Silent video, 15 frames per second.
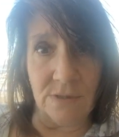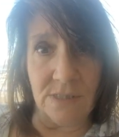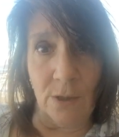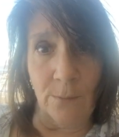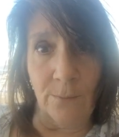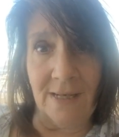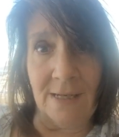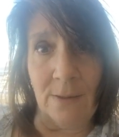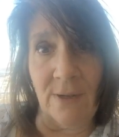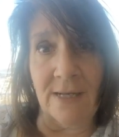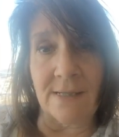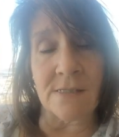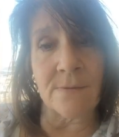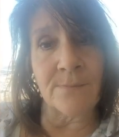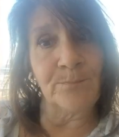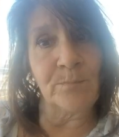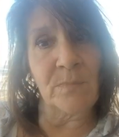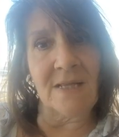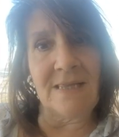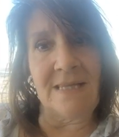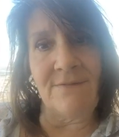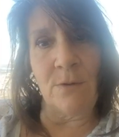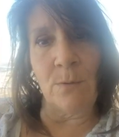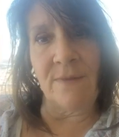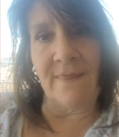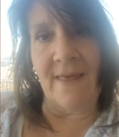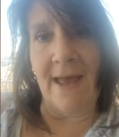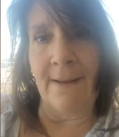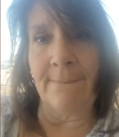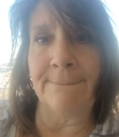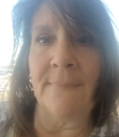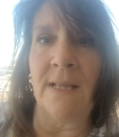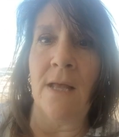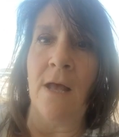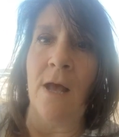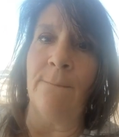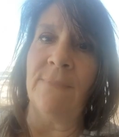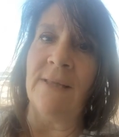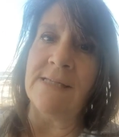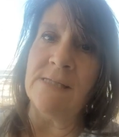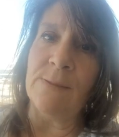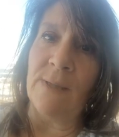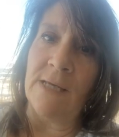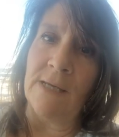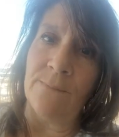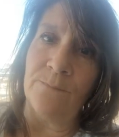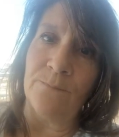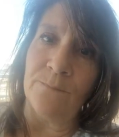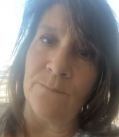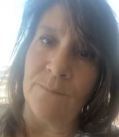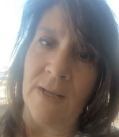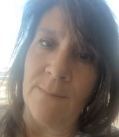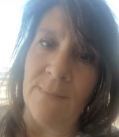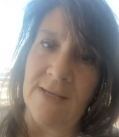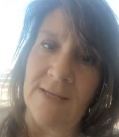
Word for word: So, anyways, I'll leave you with that. Blessed be and